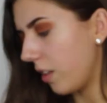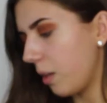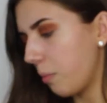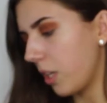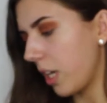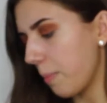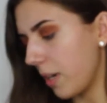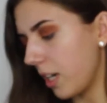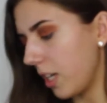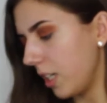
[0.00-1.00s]
And then I'm going to get
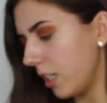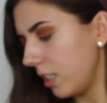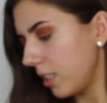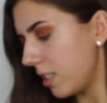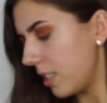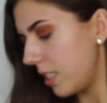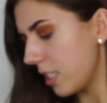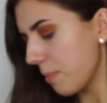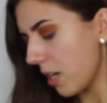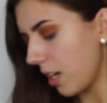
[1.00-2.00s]
my
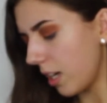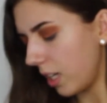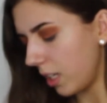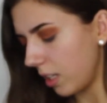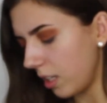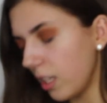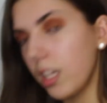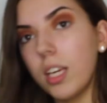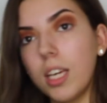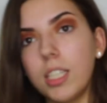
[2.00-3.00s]
Sigma
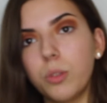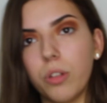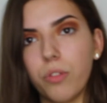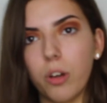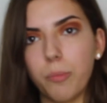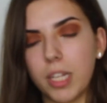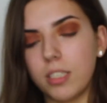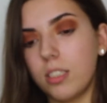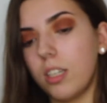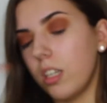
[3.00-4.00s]
E25
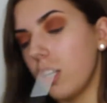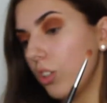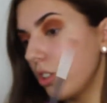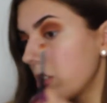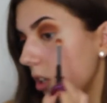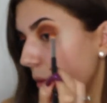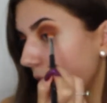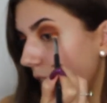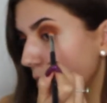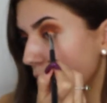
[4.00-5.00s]
blend in and just go on
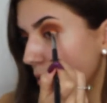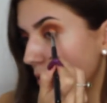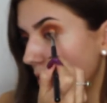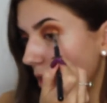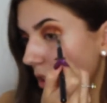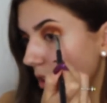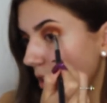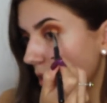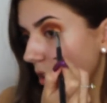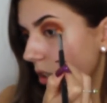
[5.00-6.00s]
the outer corner
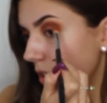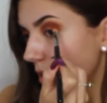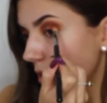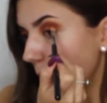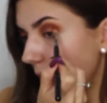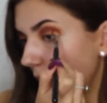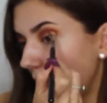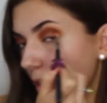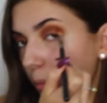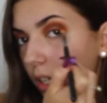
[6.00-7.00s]
to make it a
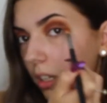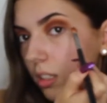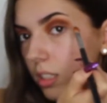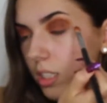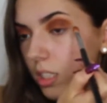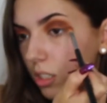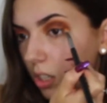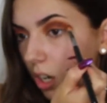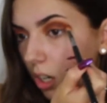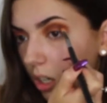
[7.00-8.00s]
little bit
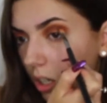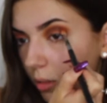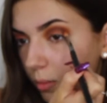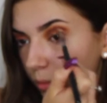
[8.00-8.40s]
darker.